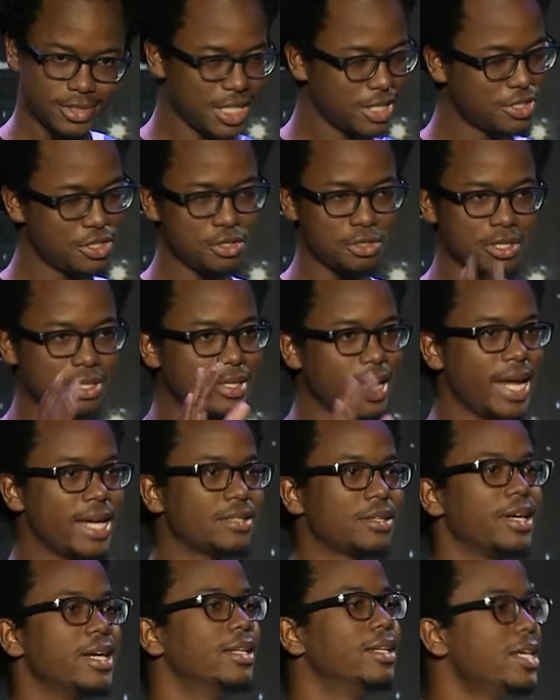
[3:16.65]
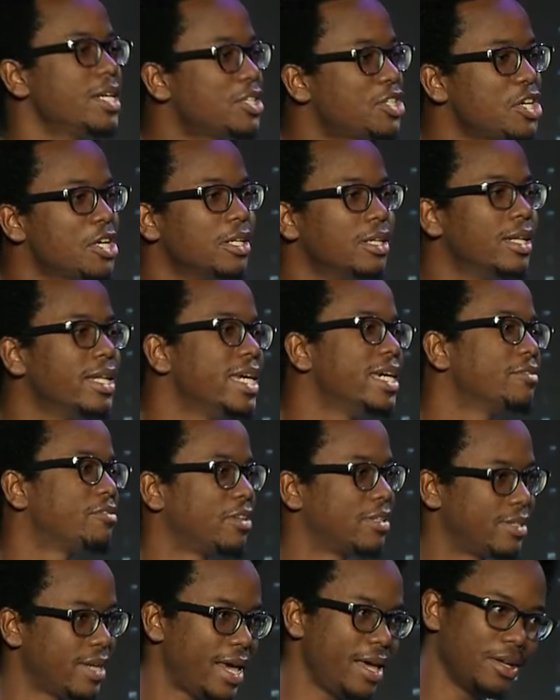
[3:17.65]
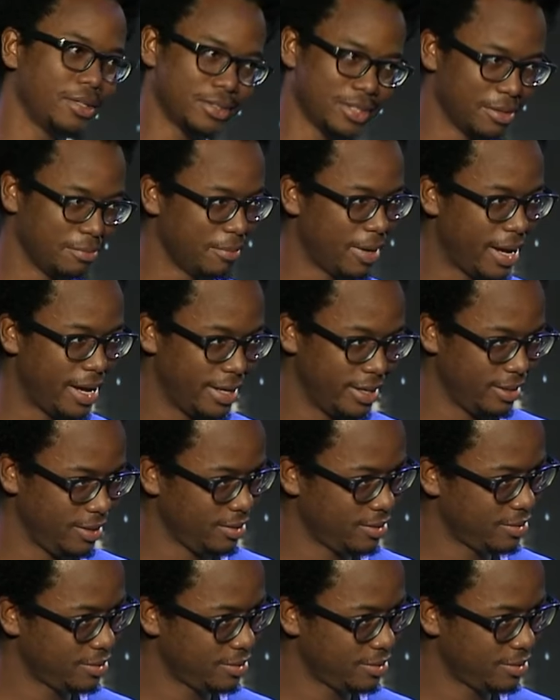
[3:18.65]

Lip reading: Just use a taser, at least you live to tell somebody.